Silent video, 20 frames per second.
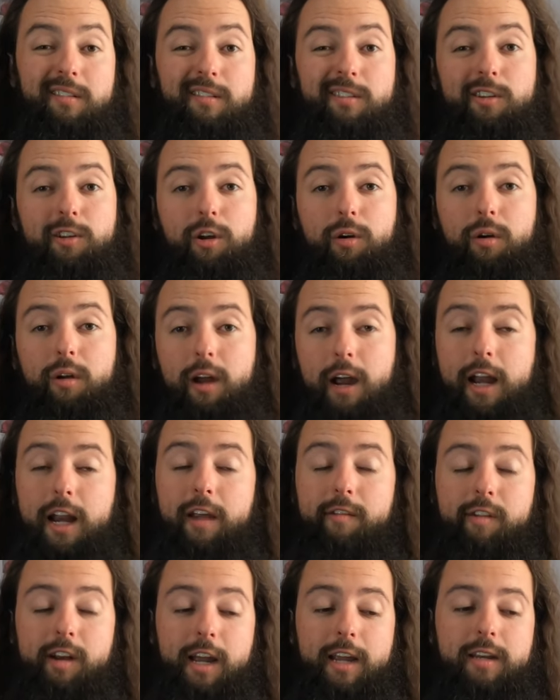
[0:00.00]
you know, kind of
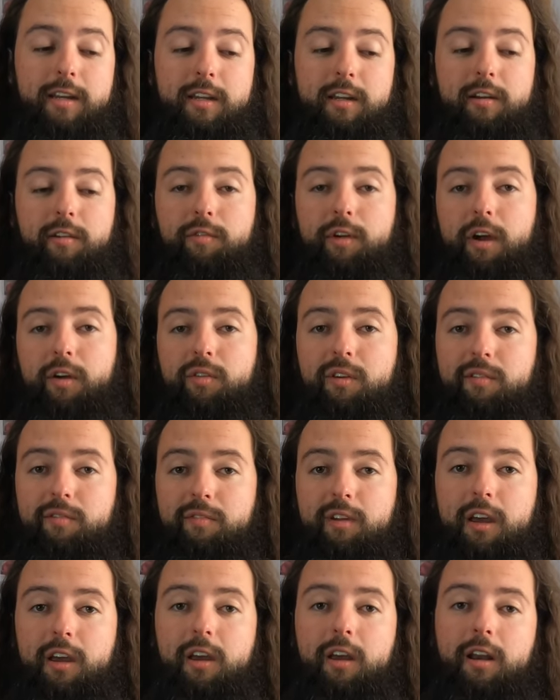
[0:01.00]
have an idea of how they
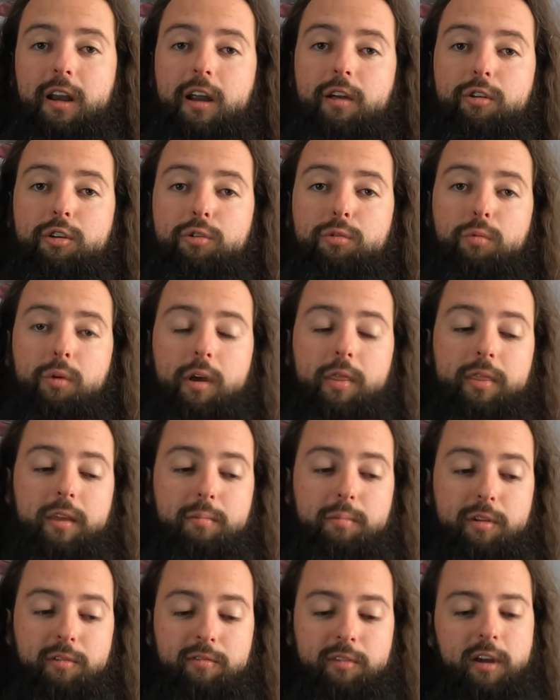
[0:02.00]
fit and how you want
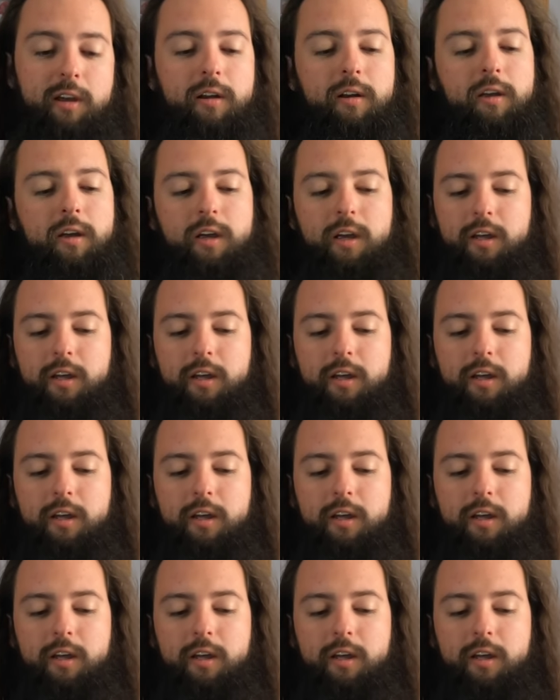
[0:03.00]
them to fit.